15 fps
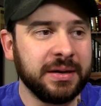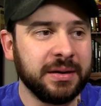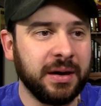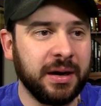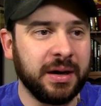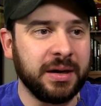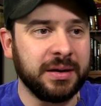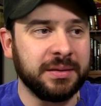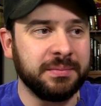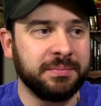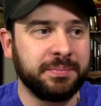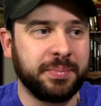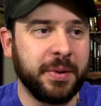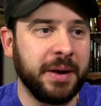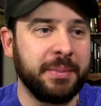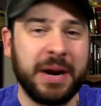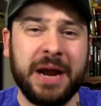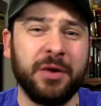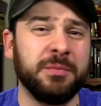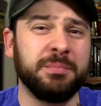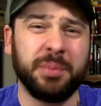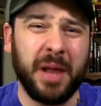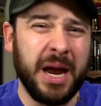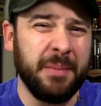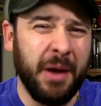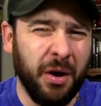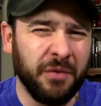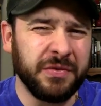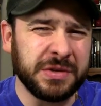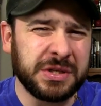Um, but, but I don't blame
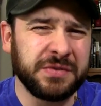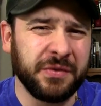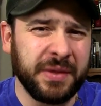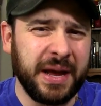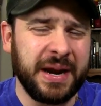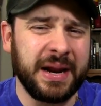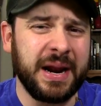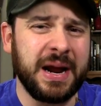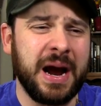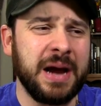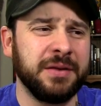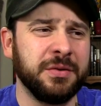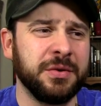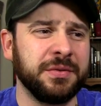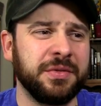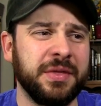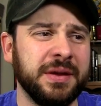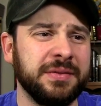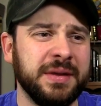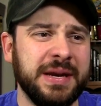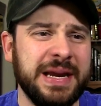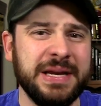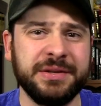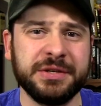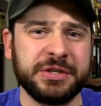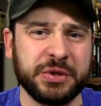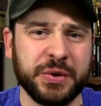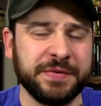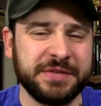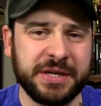Elvis for that, and I, I, don't think that he
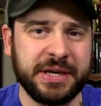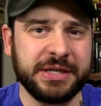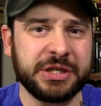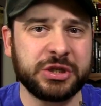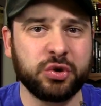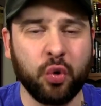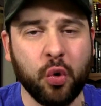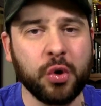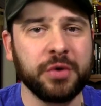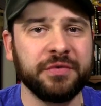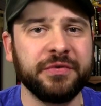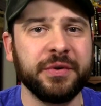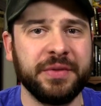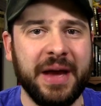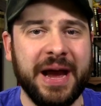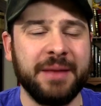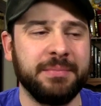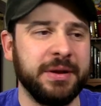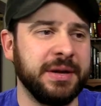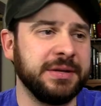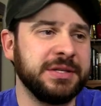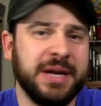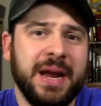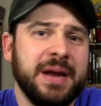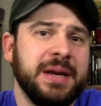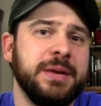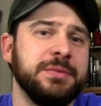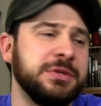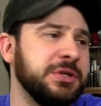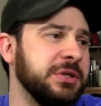deserves any scorn for that because again,
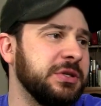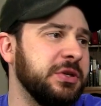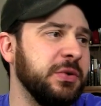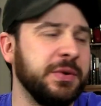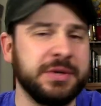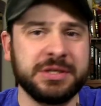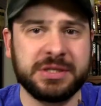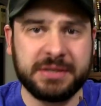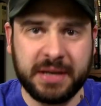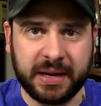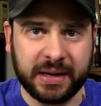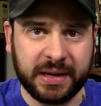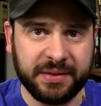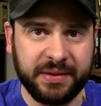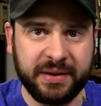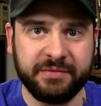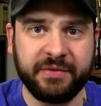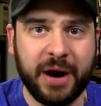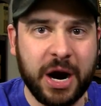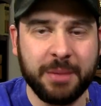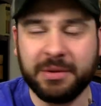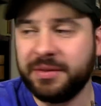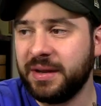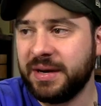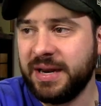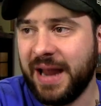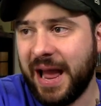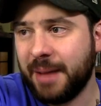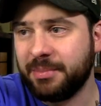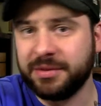he was just doing his thing in the environment that he
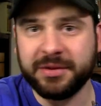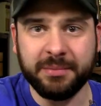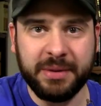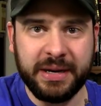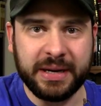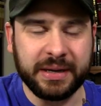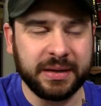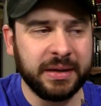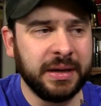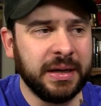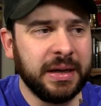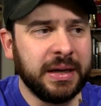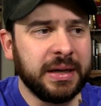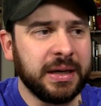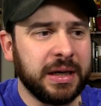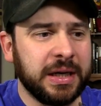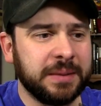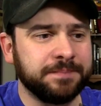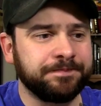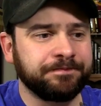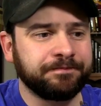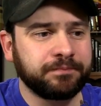happened to be in. Um,